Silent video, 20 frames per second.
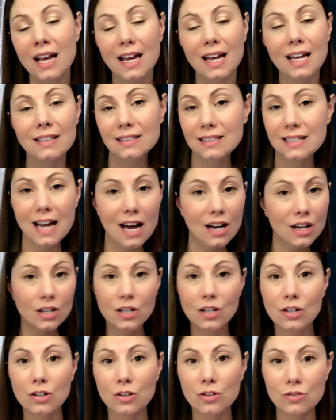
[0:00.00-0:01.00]
It's not
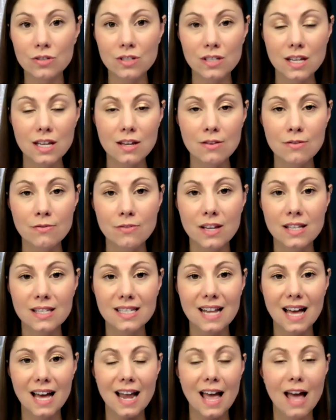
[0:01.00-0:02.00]
conclusive. It's not